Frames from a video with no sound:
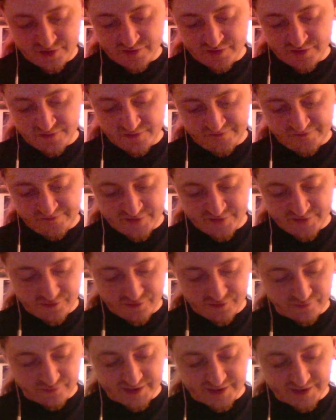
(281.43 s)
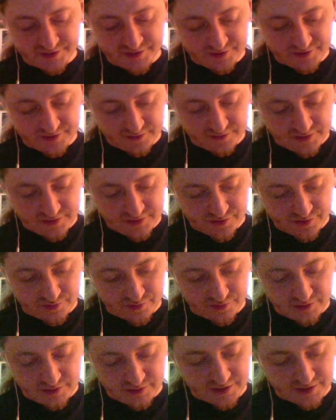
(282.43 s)
fear rising in her
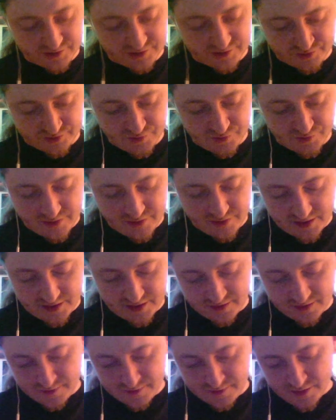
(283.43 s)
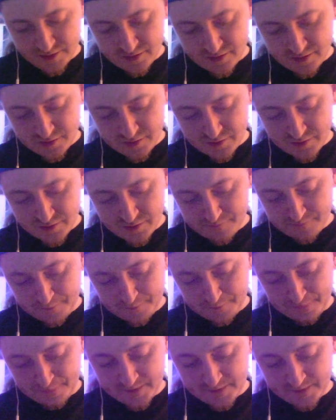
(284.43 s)
like a toothache
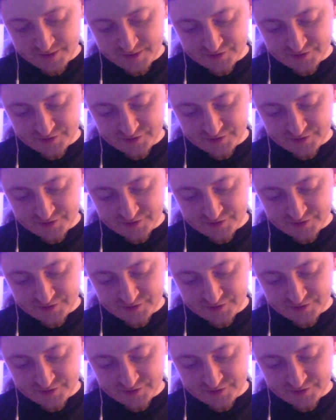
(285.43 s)
in its